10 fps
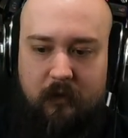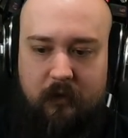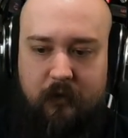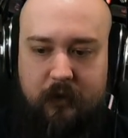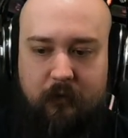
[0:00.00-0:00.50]

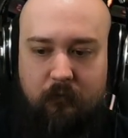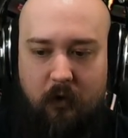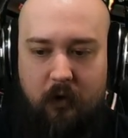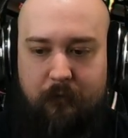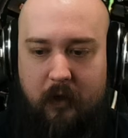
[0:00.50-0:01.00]
Using the
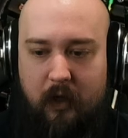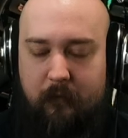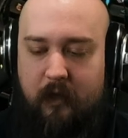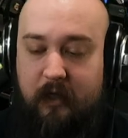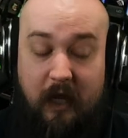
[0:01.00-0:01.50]
Rode pod
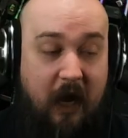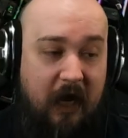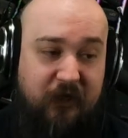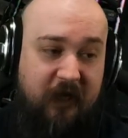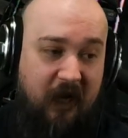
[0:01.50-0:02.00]
mic? Yeah, I
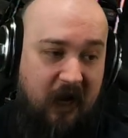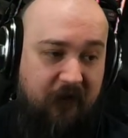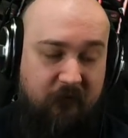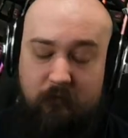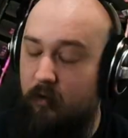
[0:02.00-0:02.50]
actually
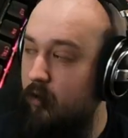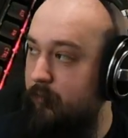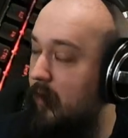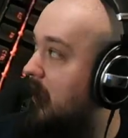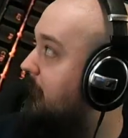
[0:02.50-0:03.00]
have a Rode
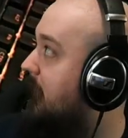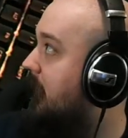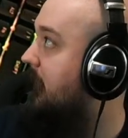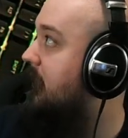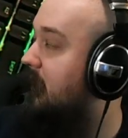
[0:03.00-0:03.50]
pod
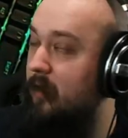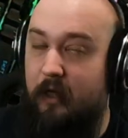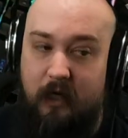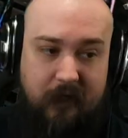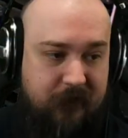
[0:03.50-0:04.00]
mic.
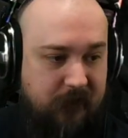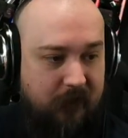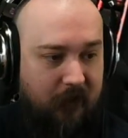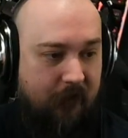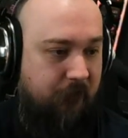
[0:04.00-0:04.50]
It's in
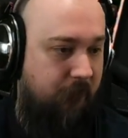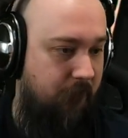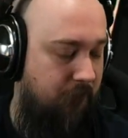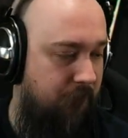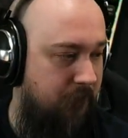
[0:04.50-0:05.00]
the other
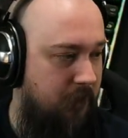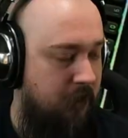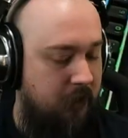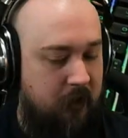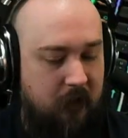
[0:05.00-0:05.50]
room.
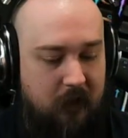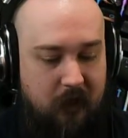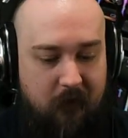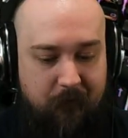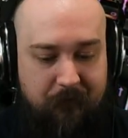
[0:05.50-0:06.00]

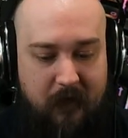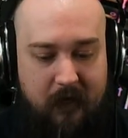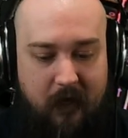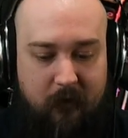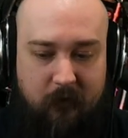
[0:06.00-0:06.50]
And
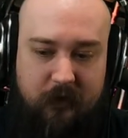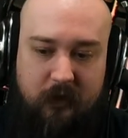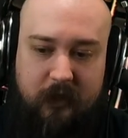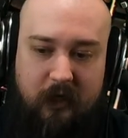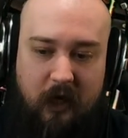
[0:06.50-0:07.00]
I
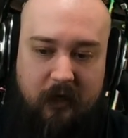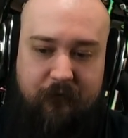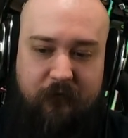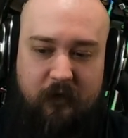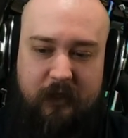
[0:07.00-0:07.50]
originally got it
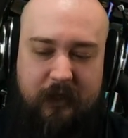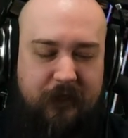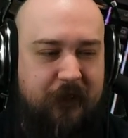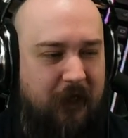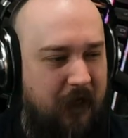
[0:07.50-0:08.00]
for like the
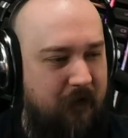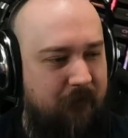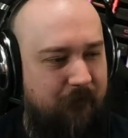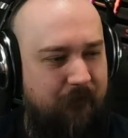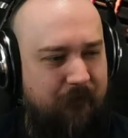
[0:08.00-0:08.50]

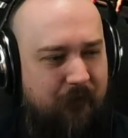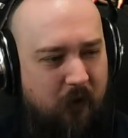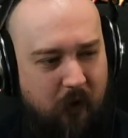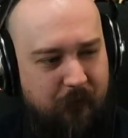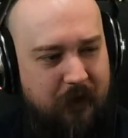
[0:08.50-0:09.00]
same
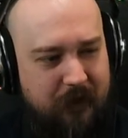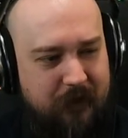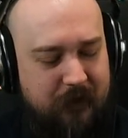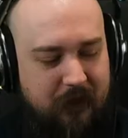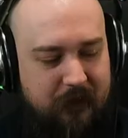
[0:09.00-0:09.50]

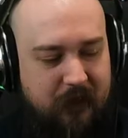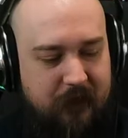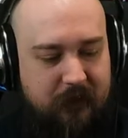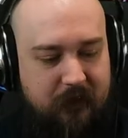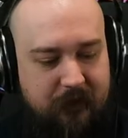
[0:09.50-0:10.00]
purpose, is
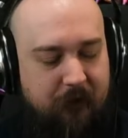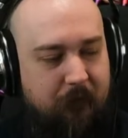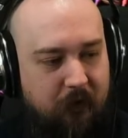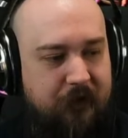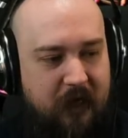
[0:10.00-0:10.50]
because it's
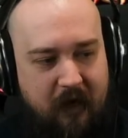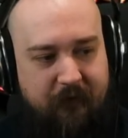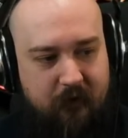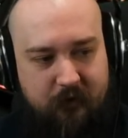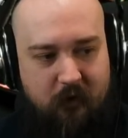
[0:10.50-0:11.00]
supposed to have
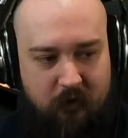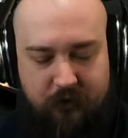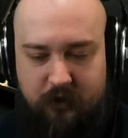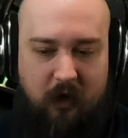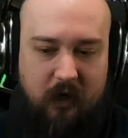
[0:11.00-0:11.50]
an internal
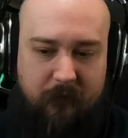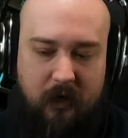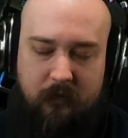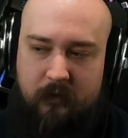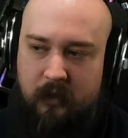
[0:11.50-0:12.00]
shock
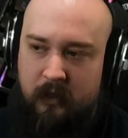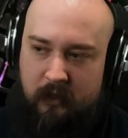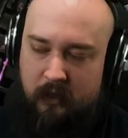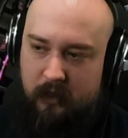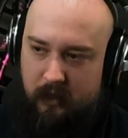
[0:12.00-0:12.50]
mount.
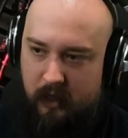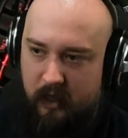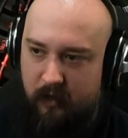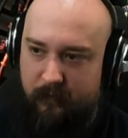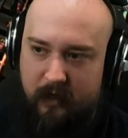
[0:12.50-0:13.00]

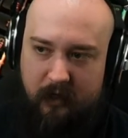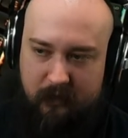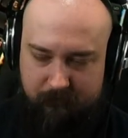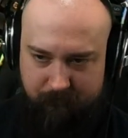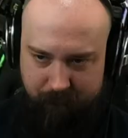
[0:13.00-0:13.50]
And I
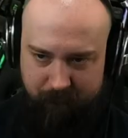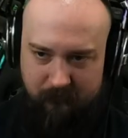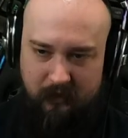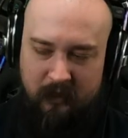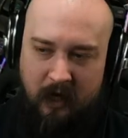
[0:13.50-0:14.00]

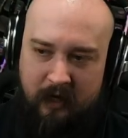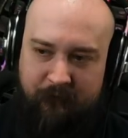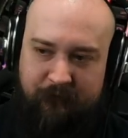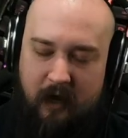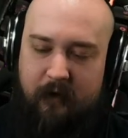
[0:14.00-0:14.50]
kind of
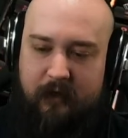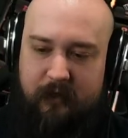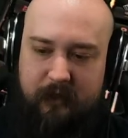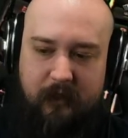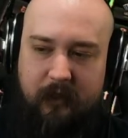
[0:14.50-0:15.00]
found
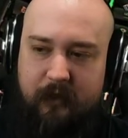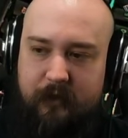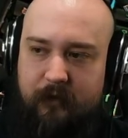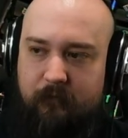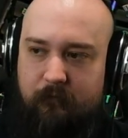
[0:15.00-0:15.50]
it didn't